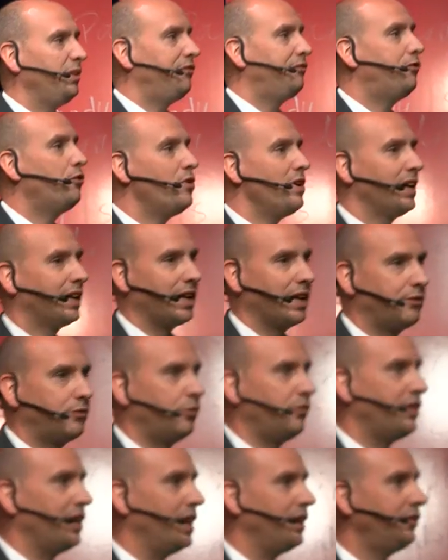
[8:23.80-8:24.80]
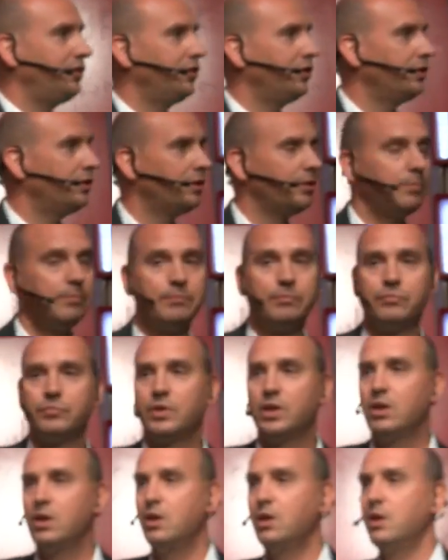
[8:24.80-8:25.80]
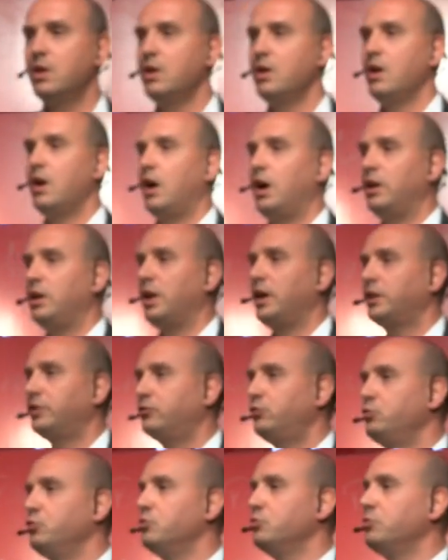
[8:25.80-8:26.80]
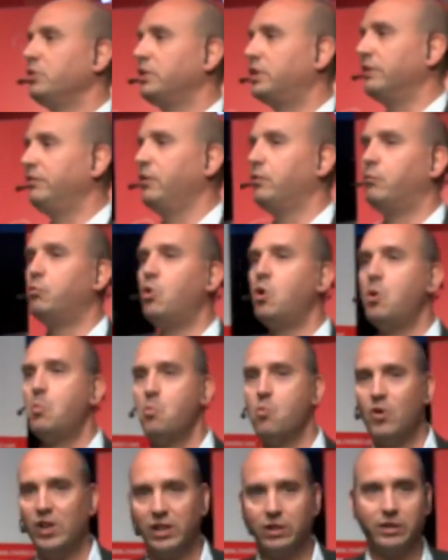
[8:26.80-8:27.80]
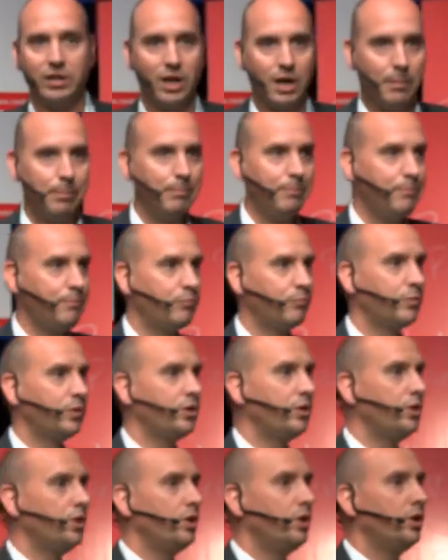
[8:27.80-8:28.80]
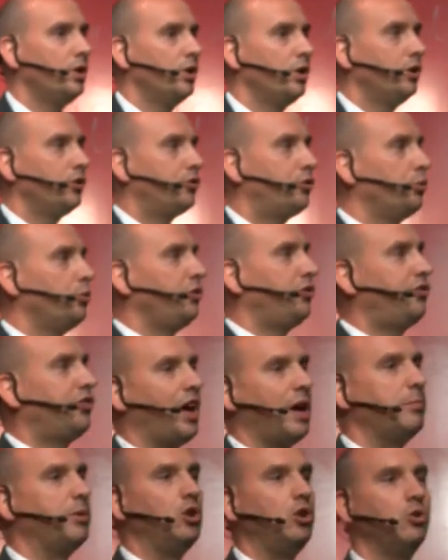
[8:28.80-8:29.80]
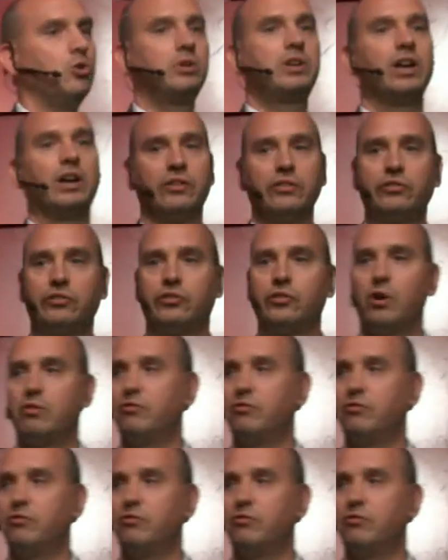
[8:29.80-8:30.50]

before I get to that, I'd like to give a warm welcome to Simon Lucas